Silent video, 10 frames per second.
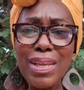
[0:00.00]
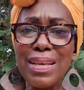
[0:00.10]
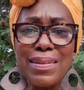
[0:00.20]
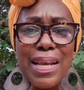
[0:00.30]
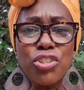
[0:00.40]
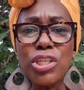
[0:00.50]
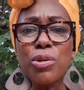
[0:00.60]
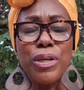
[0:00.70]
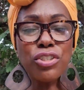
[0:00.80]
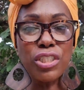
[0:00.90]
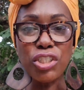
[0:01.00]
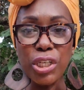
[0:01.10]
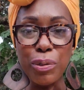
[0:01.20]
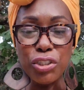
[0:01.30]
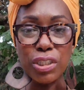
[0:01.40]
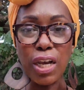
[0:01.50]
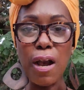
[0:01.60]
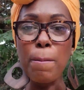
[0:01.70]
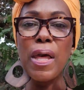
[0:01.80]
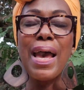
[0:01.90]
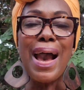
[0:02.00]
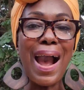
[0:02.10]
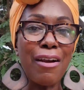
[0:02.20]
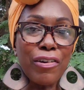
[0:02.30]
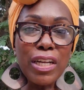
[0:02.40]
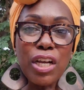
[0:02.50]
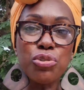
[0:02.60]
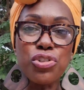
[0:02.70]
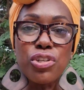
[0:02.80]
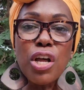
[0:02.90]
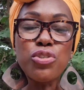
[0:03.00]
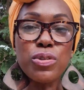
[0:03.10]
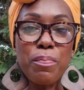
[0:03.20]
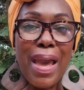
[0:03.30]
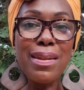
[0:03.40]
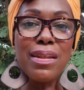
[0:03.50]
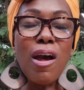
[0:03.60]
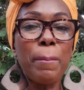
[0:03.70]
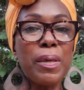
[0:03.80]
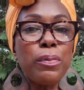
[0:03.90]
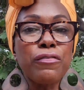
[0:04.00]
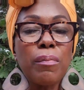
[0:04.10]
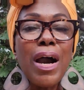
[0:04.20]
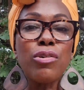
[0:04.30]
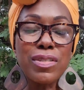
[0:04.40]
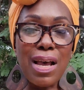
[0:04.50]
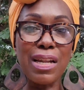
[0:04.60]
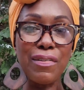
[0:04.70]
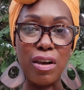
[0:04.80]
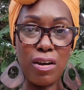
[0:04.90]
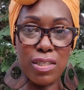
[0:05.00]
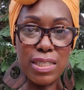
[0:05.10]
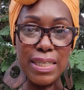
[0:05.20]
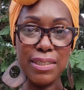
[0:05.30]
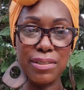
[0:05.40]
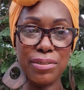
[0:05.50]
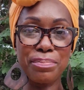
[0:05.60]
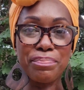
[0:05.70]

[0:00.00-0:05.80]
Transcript: in the next generation and the generation to come, African countries are not so dependent on people from outside of the continent.